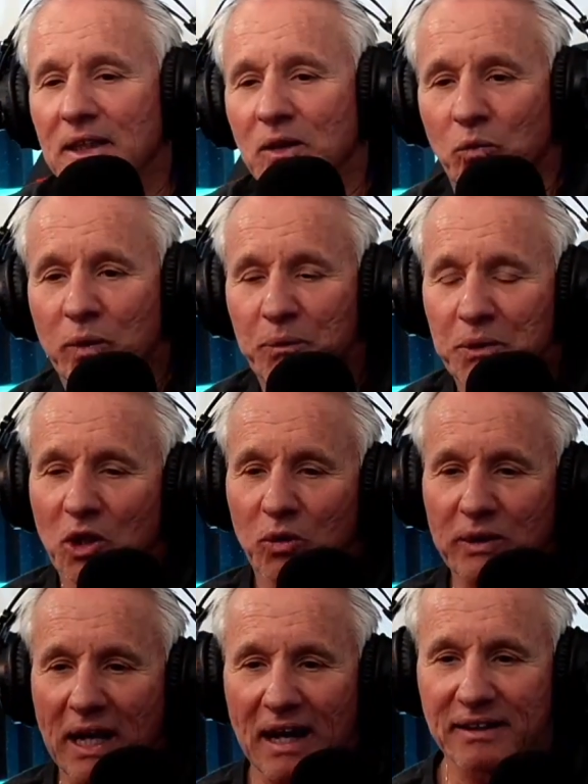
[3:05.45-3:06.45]
We would go
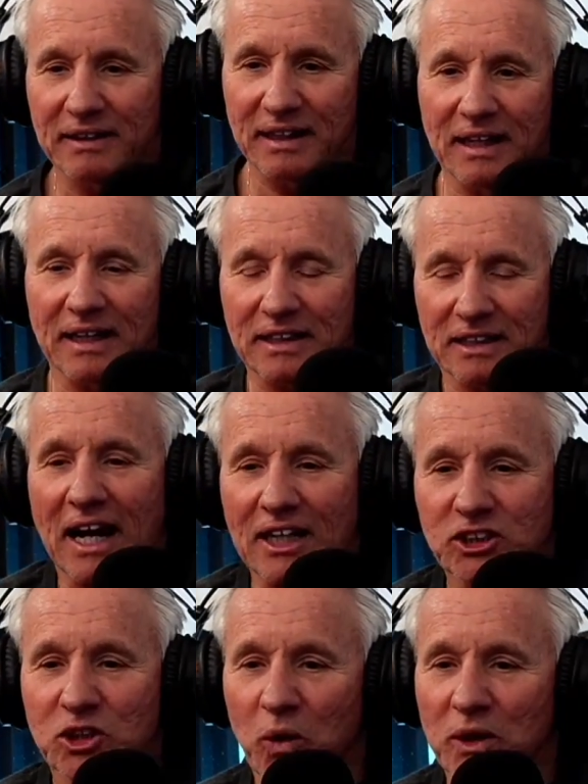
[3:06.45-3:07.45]
down, and
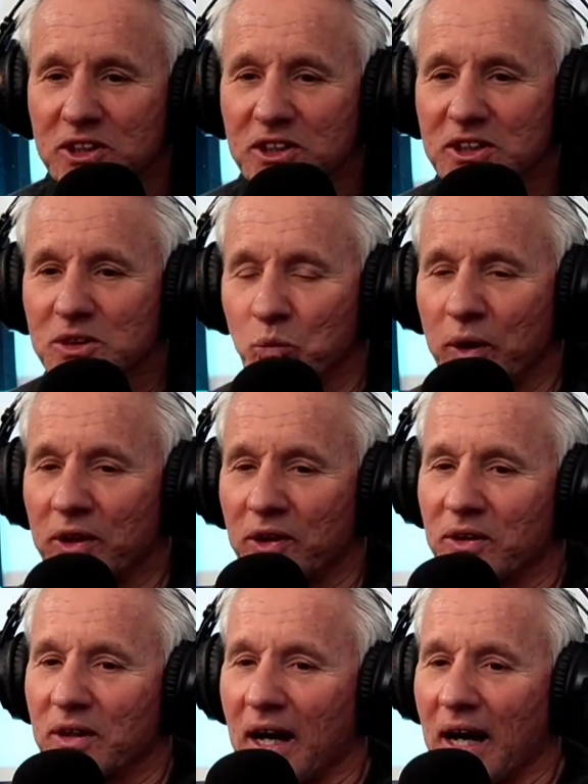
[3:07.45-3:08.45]
actually one
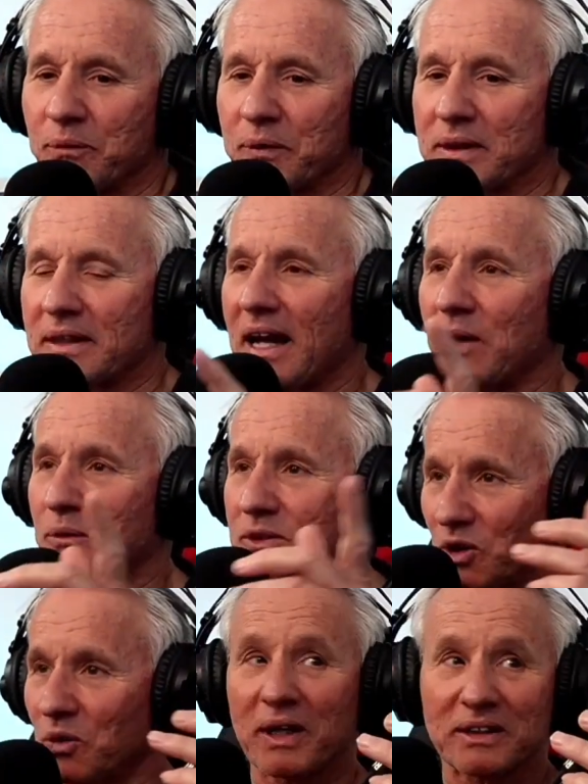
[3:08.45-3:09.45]
winter, I went down with
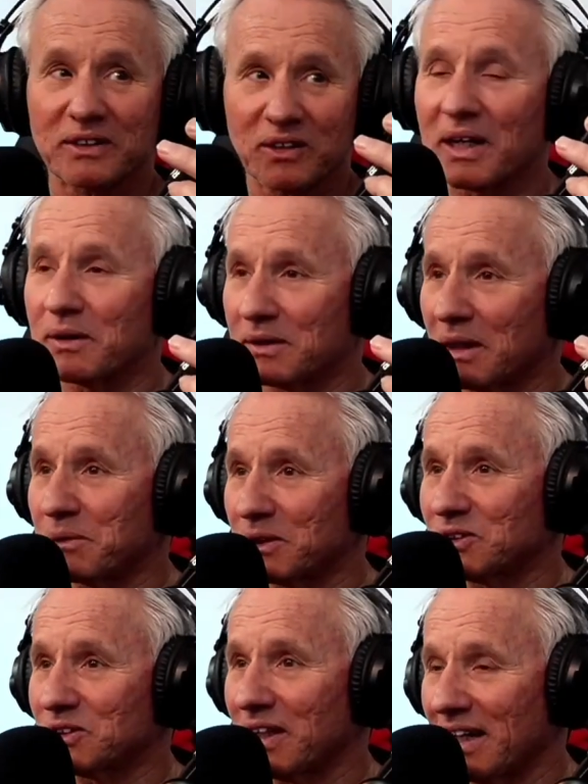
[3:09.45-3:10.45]
Joe Brento, that
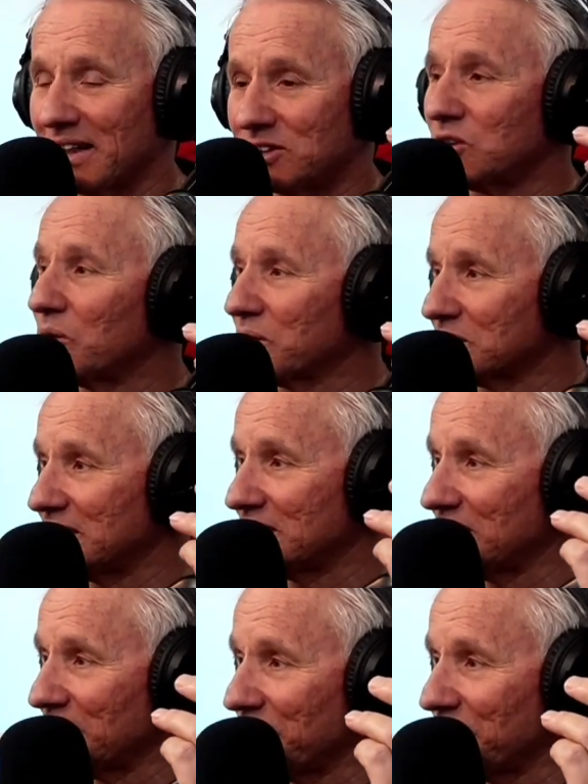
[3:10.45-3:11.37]
pitcher, and Joe Cassino.